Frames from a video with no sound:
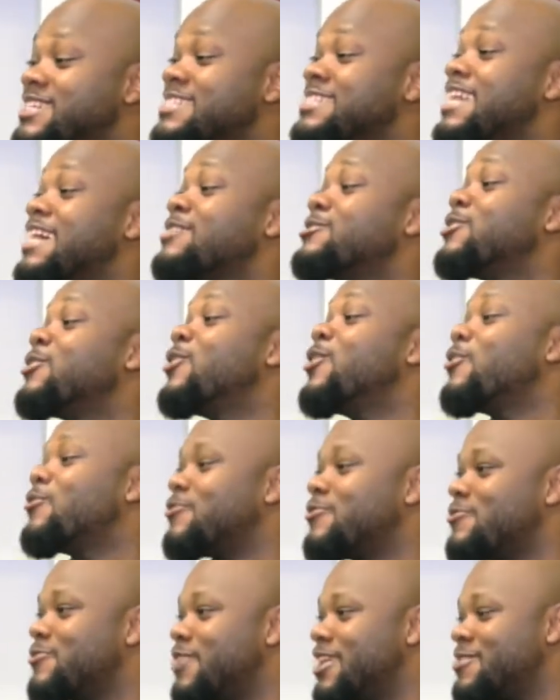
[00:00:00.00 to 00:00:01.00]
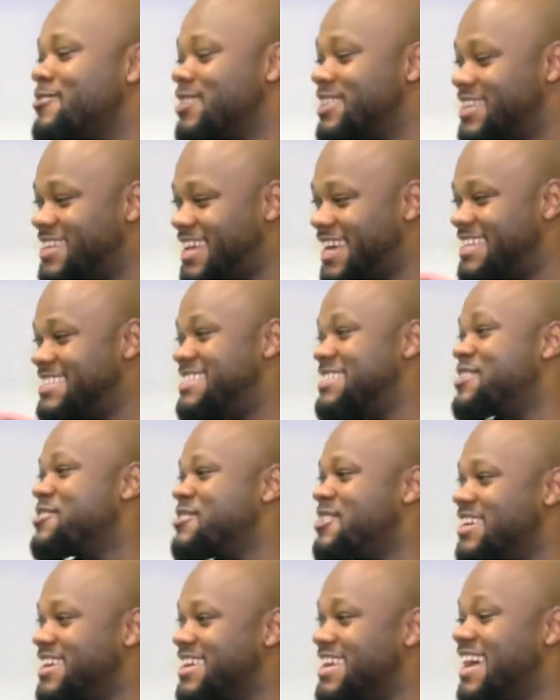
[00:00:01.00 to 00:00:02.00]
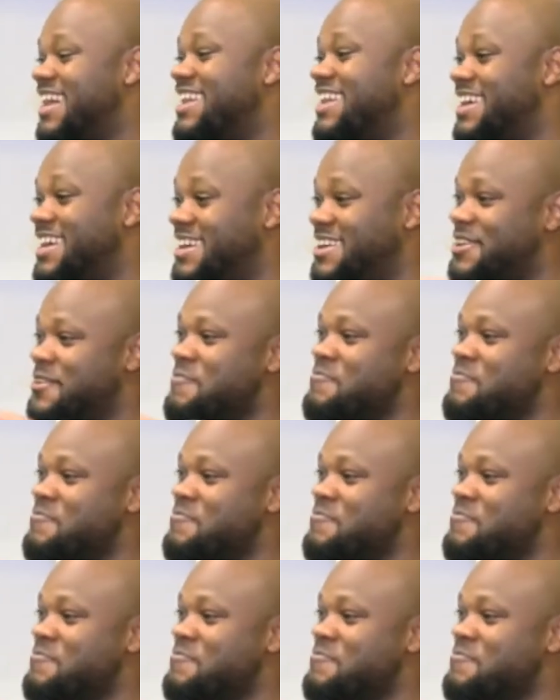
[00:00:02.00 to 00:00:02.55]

just like Jollof, right? Whether Nigerian, see, Ghanaian,